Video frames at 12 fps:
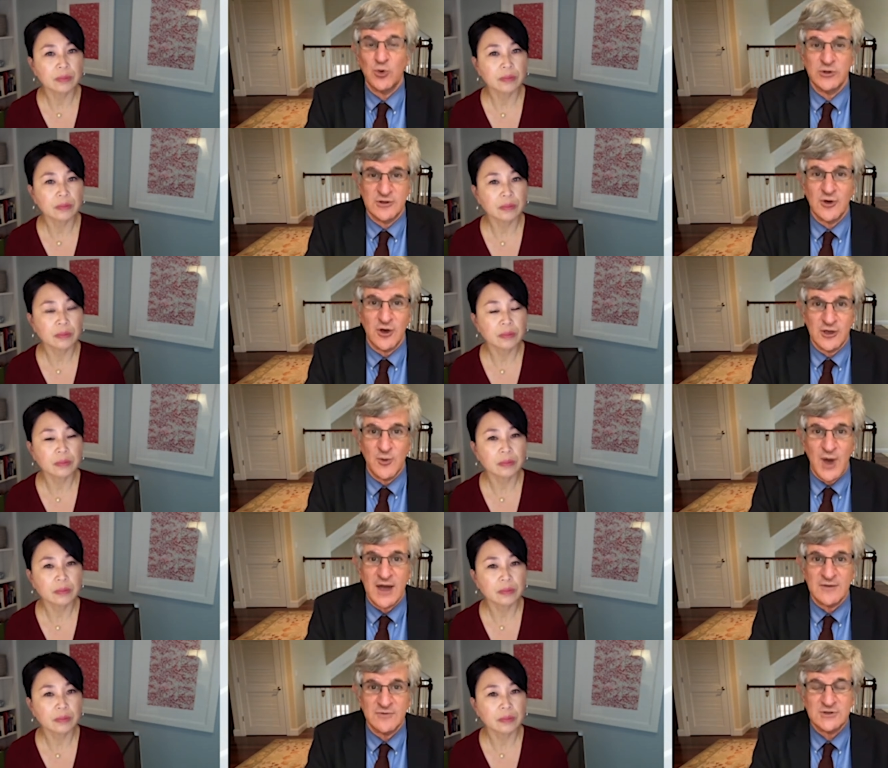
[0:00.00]
Speaker 1: going to talk
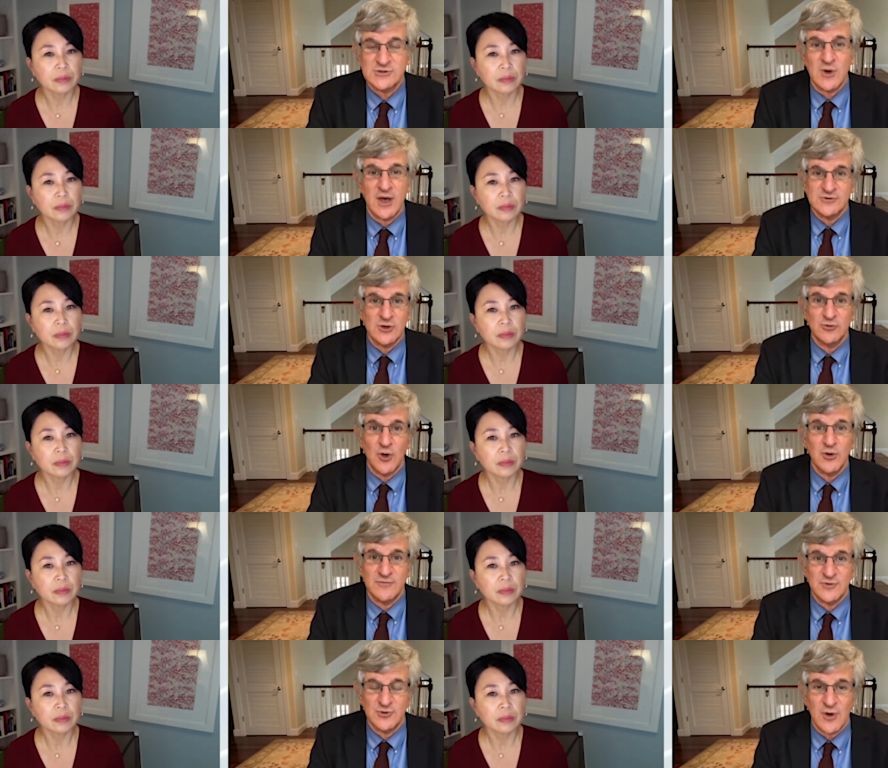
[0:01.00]
you out of it. So, I, so
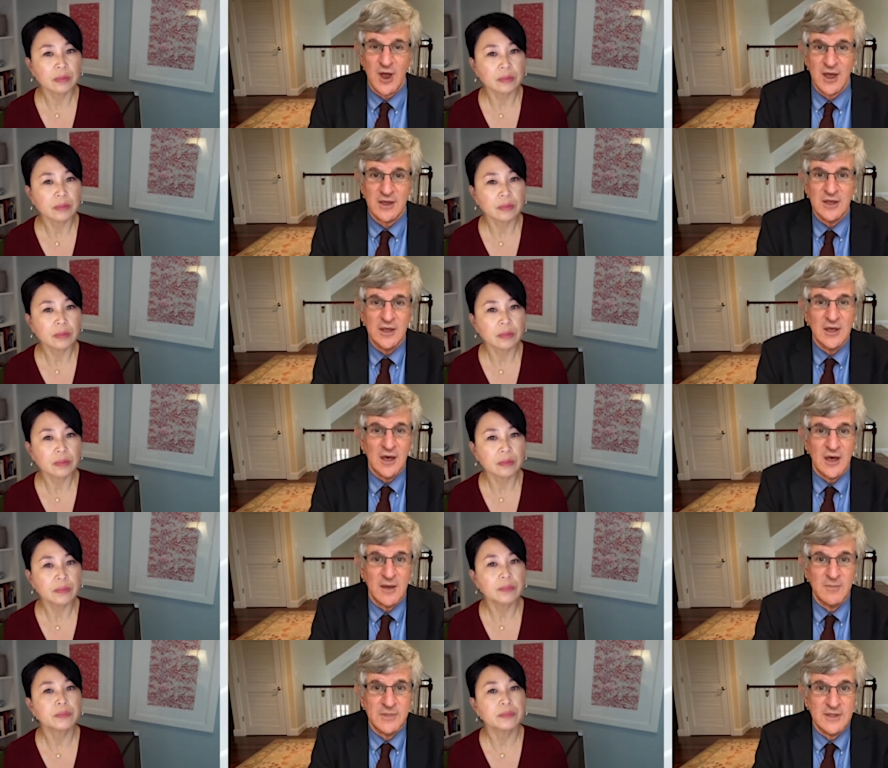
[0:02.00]
don't even try.
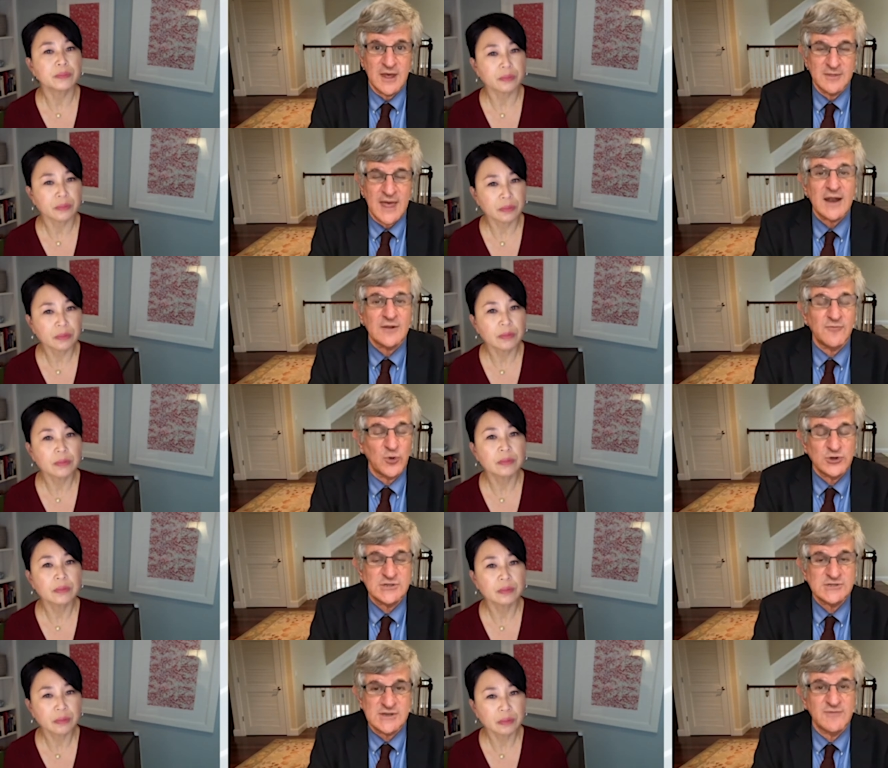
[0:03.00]
Um, mm. that, that,
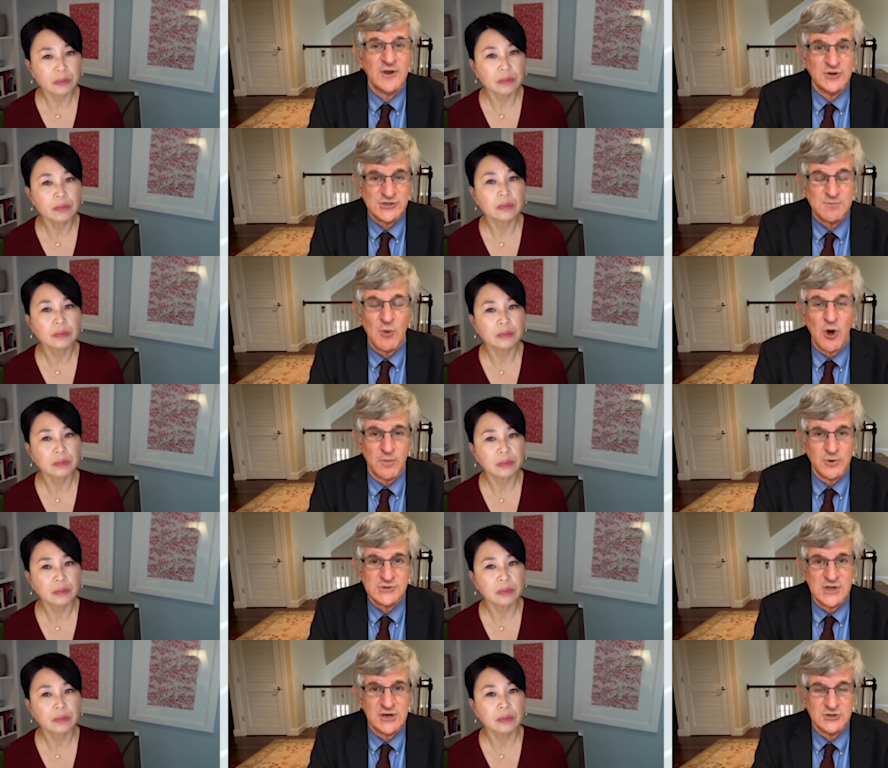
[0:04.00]
fortunately, is a very small
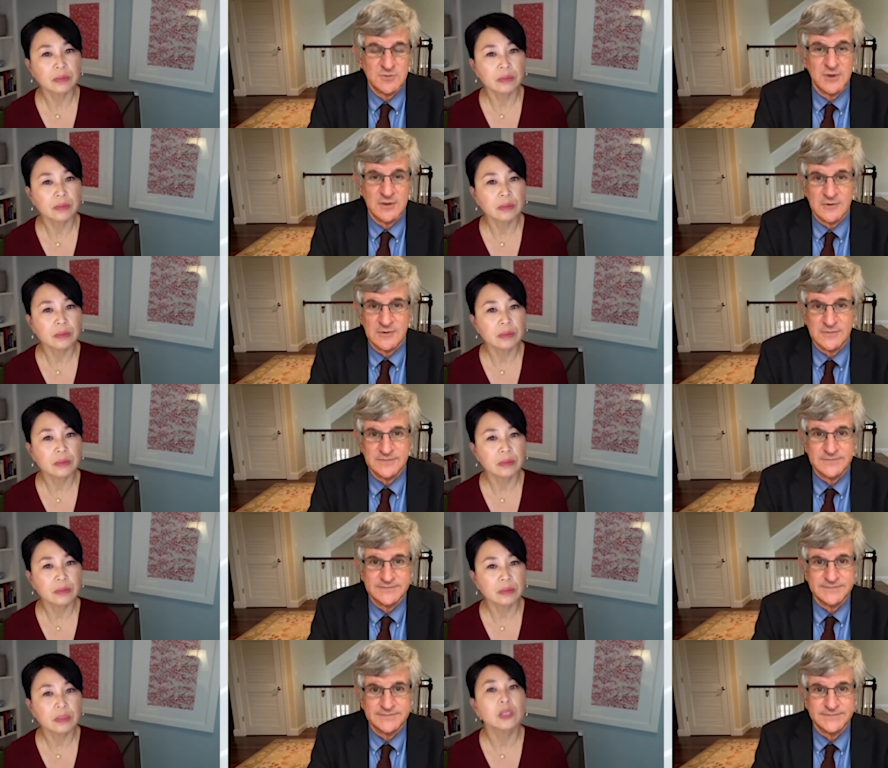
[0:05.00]
percentage of people.
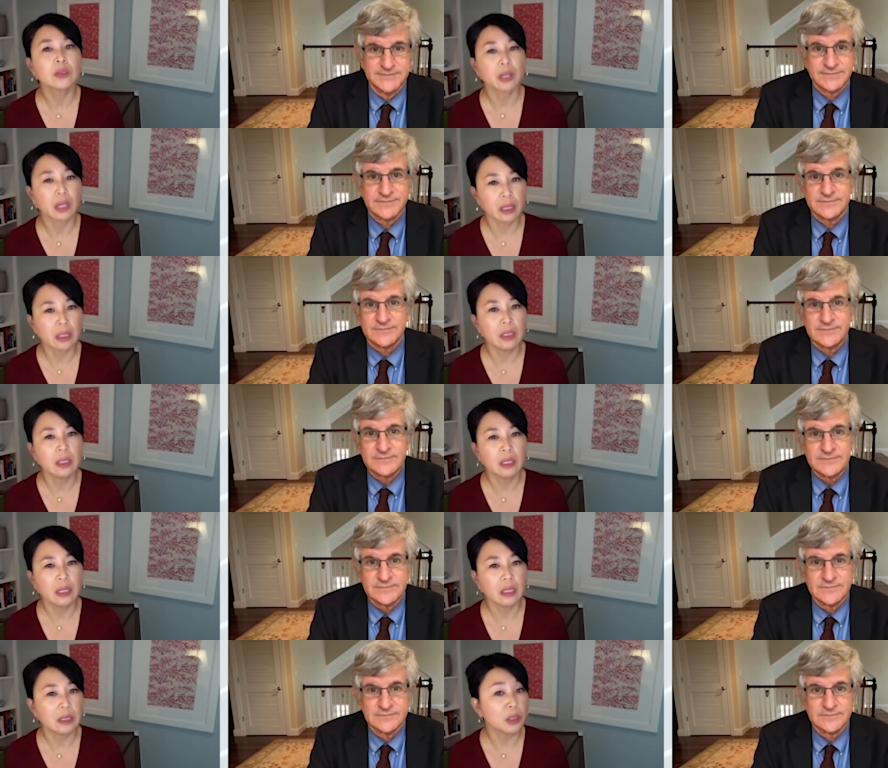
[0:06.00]
Speaker 2: Okay.
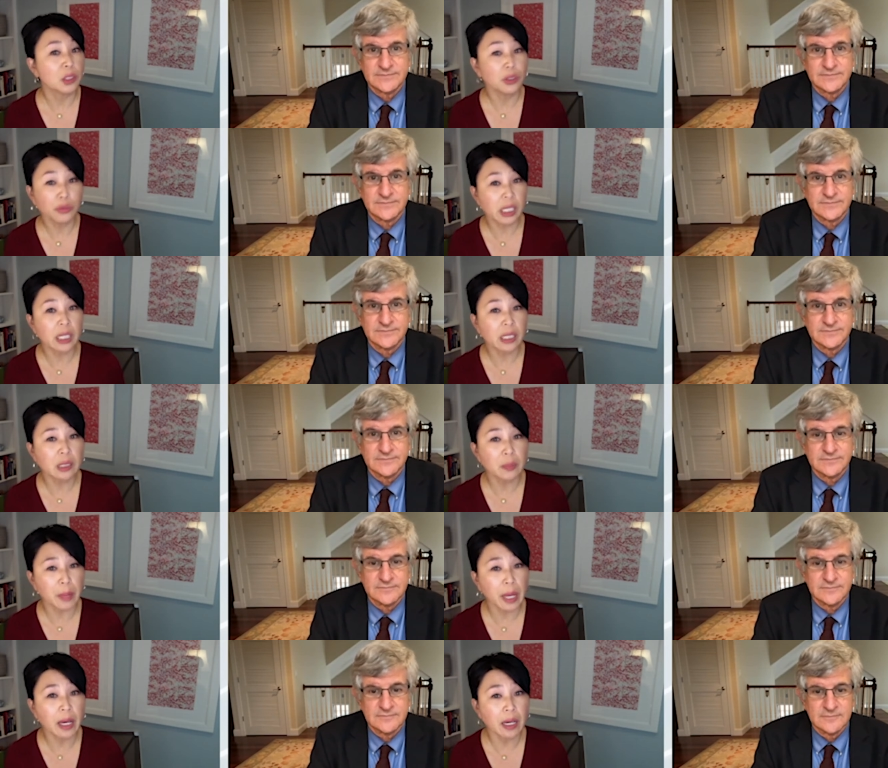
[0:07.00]
Uh, you've said in the
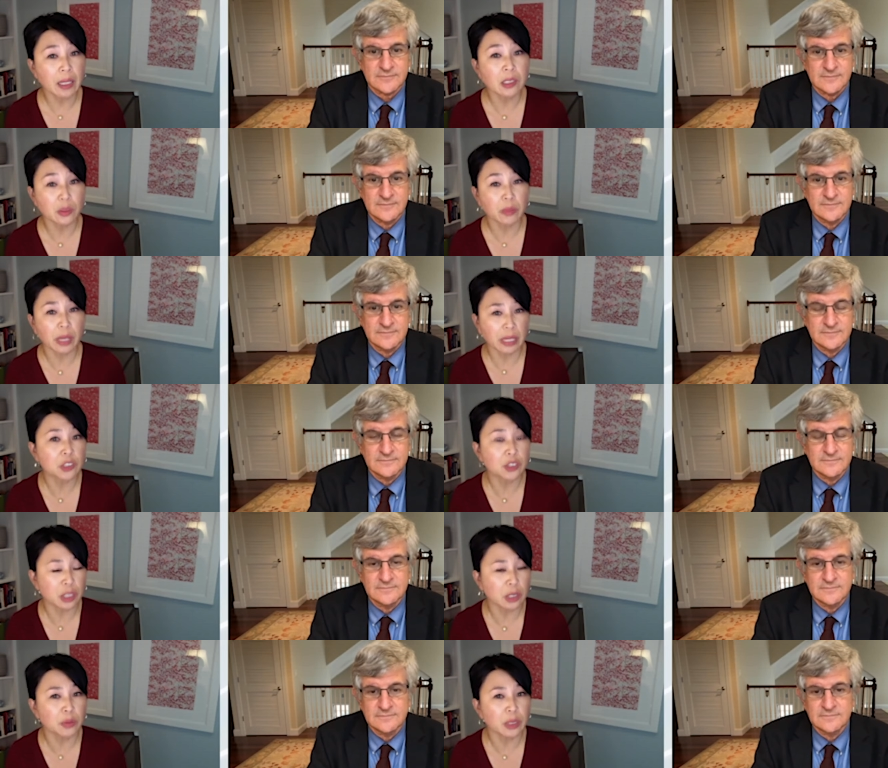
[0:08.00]
past,
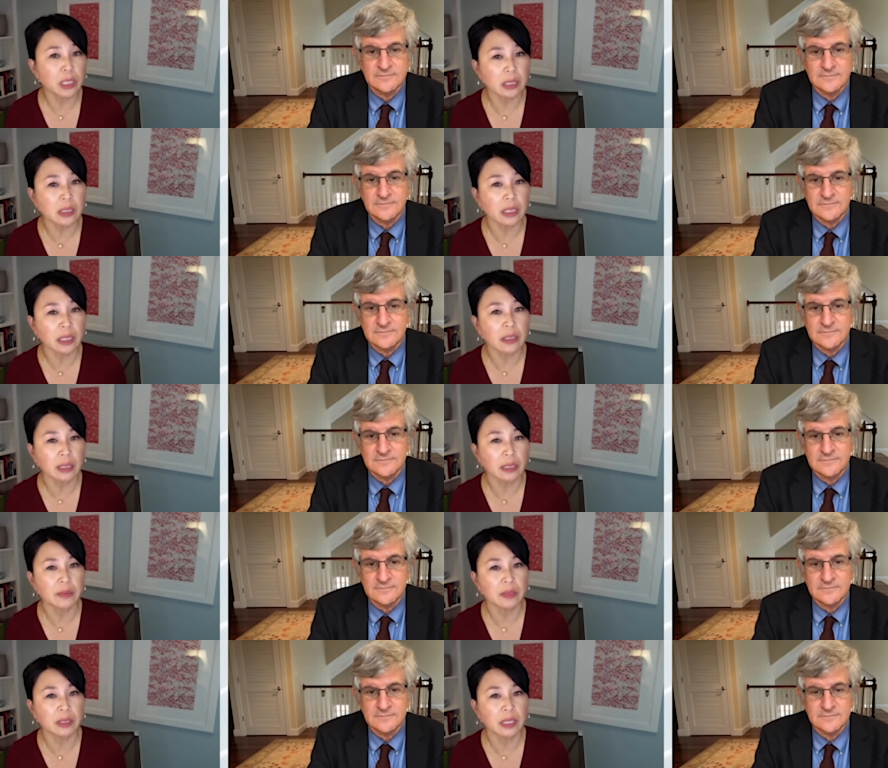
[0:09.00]
actually recently,
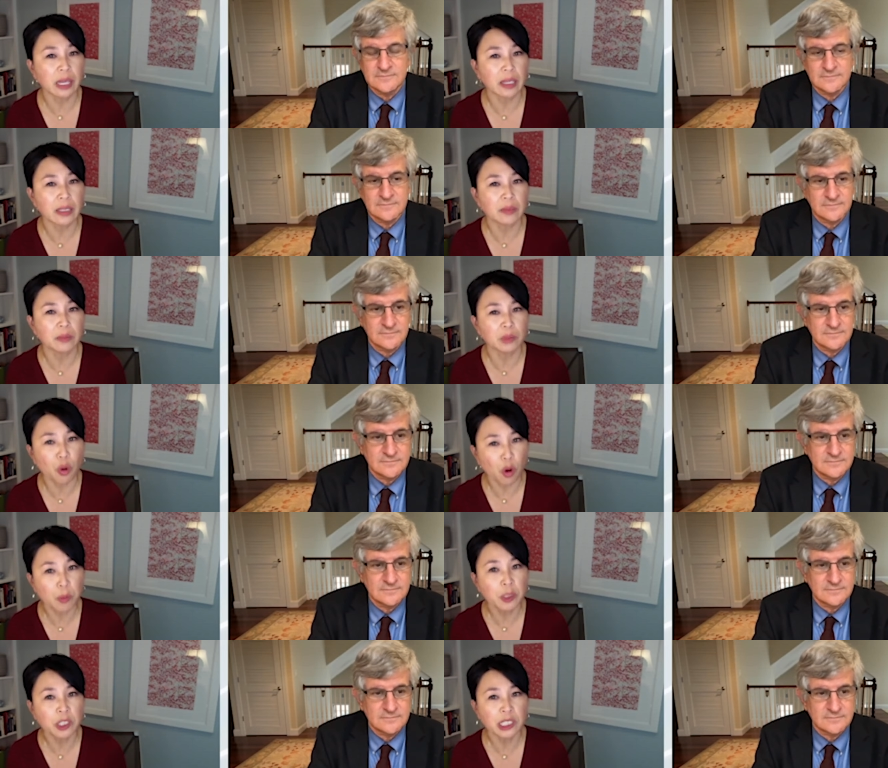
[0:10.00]
uh, that
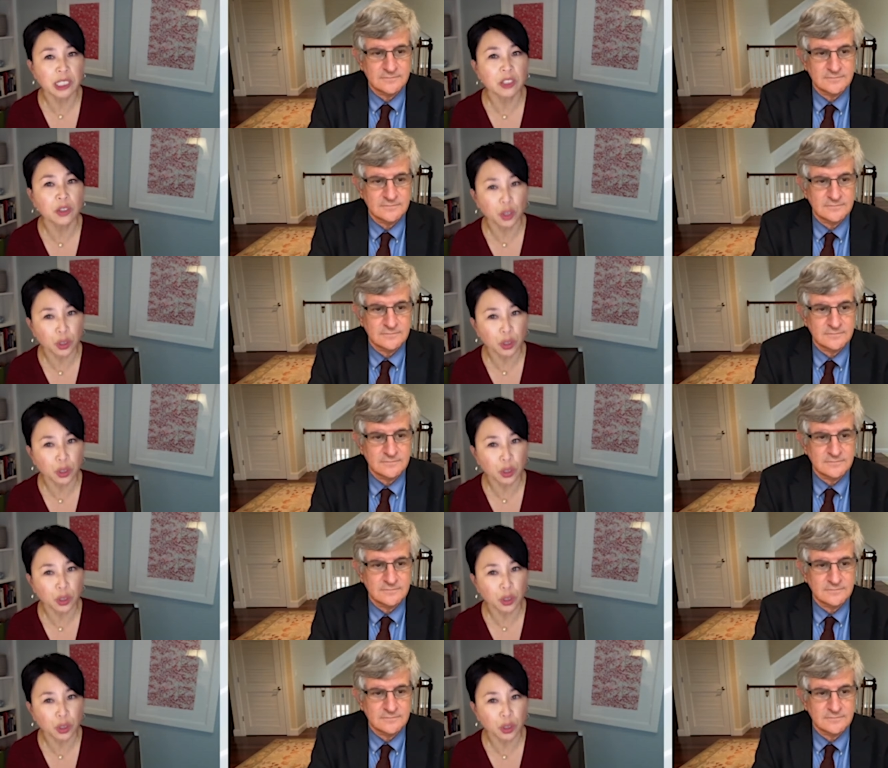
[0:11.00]
normalcy could